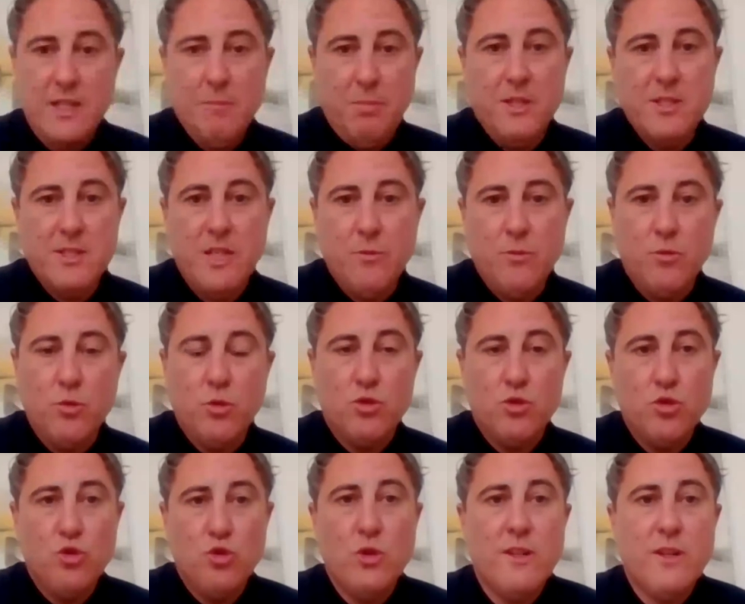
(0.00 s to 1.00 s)
and pieces out of the road
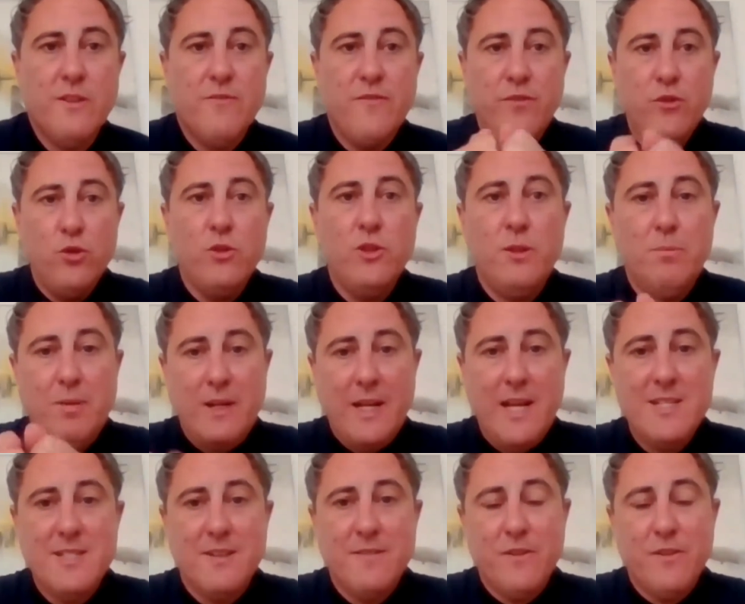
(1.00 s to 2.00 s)
so you are fully
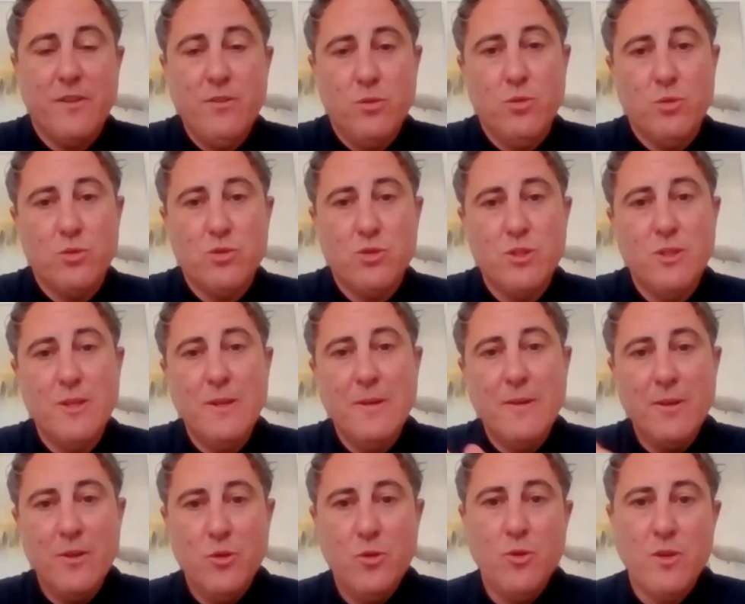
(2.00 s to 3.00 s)
present for those
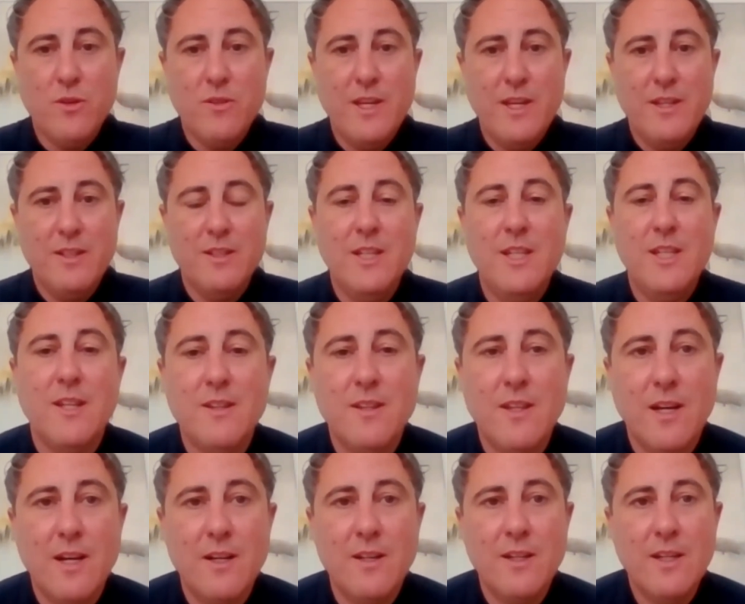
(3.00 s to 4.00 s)
who are then needed
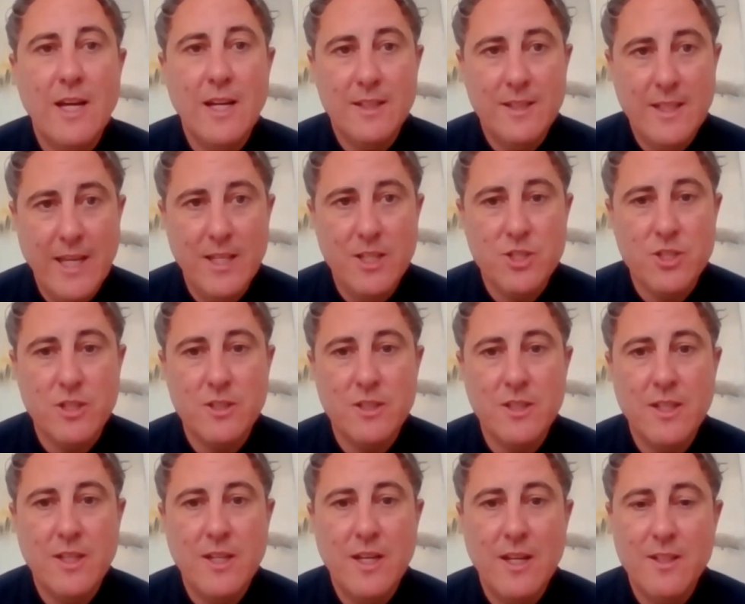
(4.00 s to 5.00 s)
that
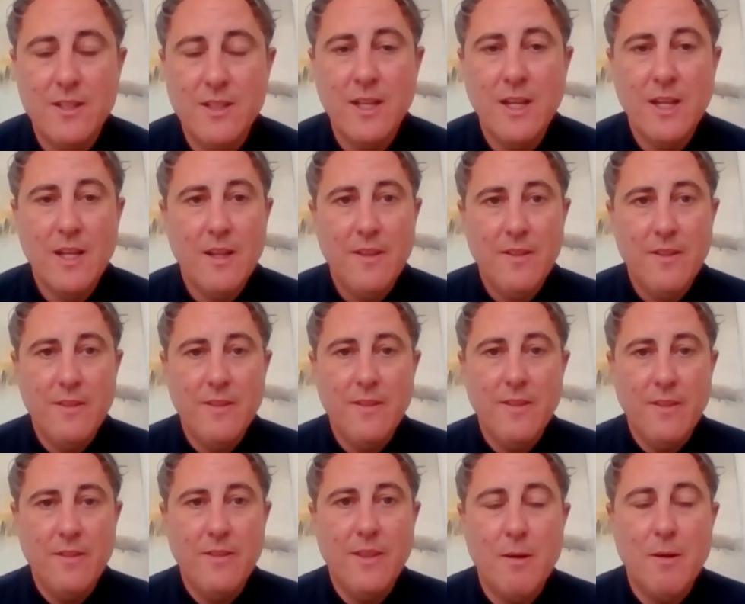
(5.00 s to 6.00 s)
attention. And
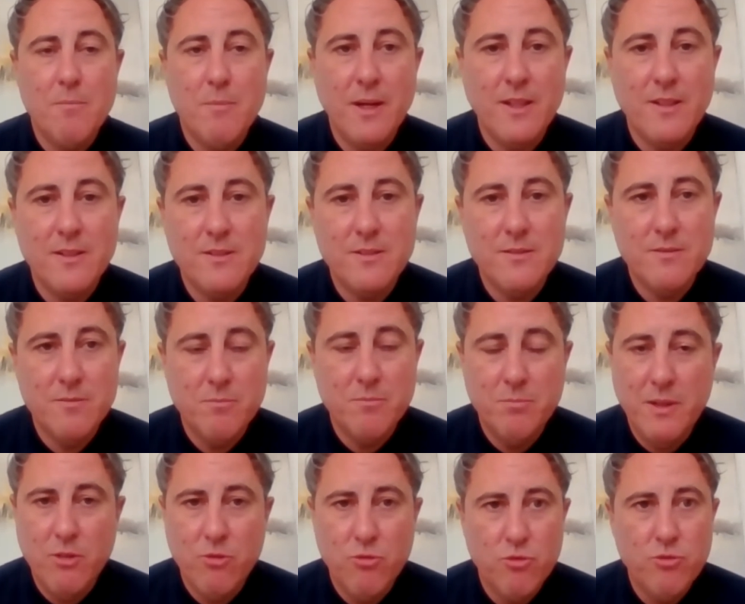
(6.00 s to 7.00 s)
that might
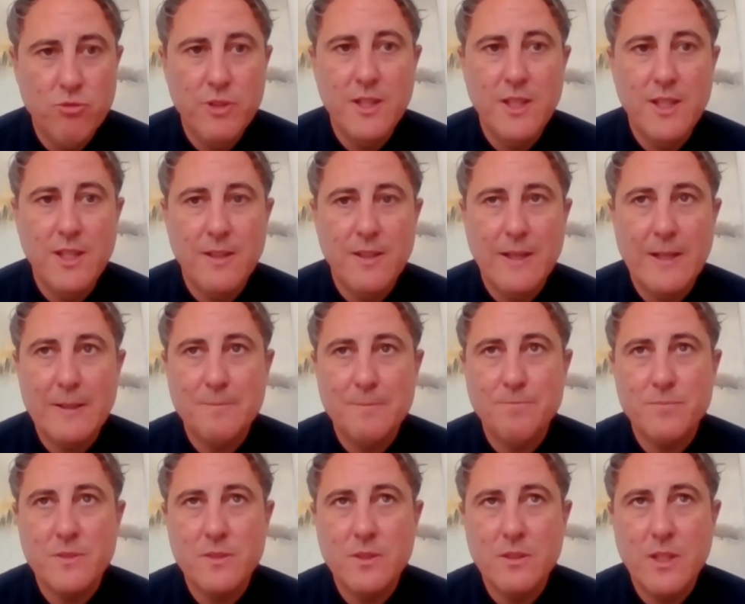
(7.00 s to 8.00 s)
be really
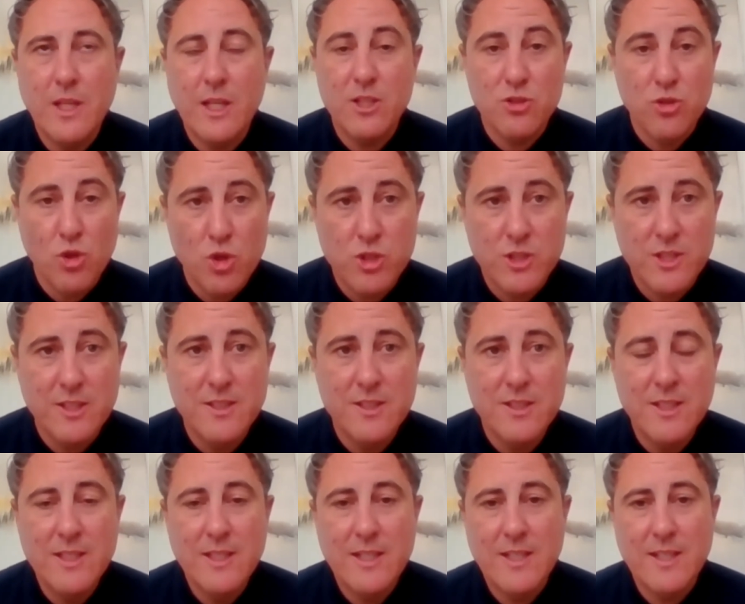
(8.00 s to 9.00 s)
exhausting.
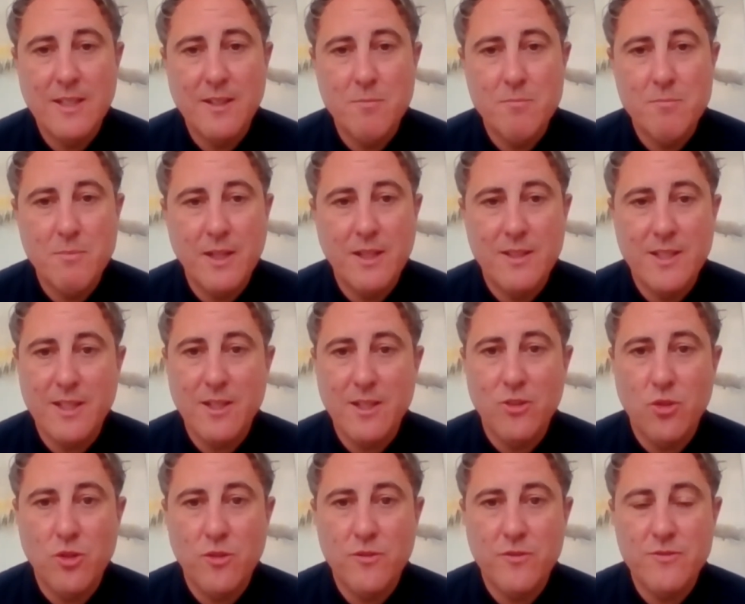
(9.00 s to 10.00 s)
It might take a
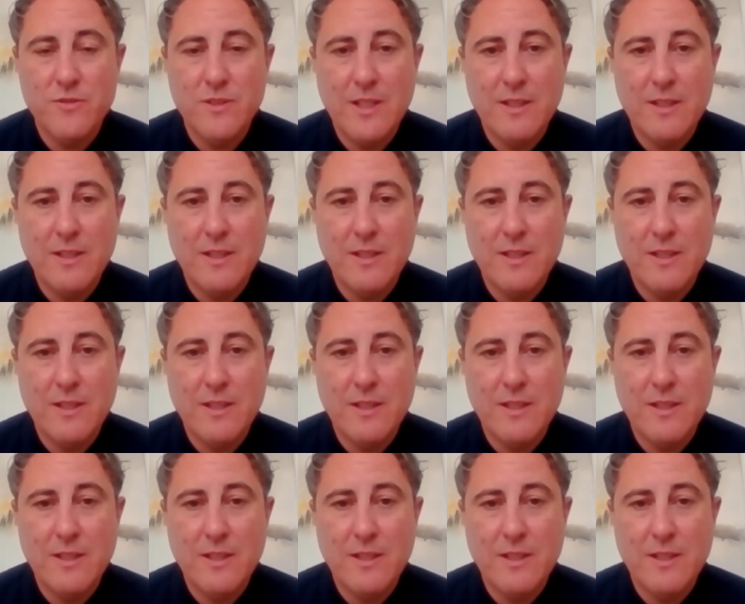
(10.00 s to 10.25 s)
lot of